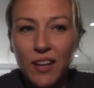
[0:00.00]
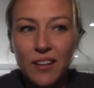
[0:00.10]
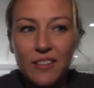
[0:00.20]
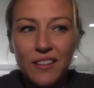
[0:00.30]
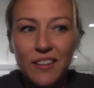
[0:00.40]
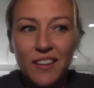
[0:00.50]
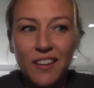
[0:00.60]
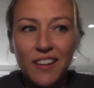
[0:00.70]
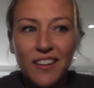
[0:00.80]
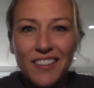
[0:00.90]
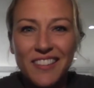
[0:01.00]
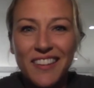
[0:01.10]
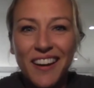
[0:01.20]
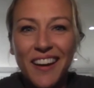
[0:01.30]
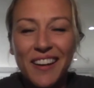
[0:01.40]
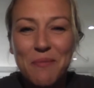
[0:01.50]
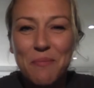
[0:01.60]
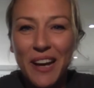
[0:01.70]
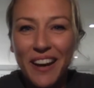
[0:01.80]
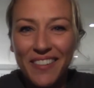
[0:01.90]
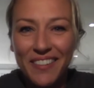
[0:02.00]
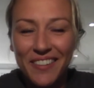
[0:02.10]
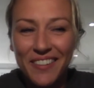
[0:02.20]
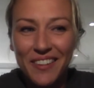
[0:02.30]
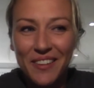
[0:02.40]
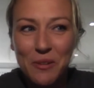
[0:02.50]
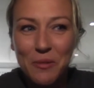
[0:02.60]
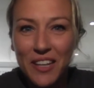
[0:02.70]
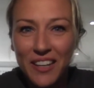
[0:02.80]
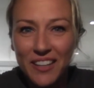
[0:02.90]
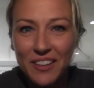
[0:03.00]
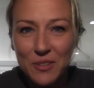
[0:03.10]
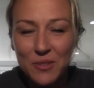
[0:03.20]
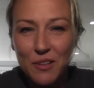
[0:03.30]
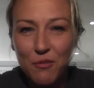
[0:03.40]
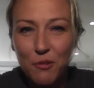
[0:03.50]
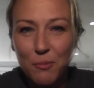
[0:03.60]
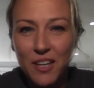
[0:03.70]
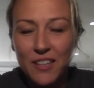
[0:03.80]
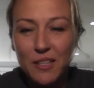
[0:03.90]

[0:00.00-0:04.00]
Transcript: And it's not about winning and losing for me.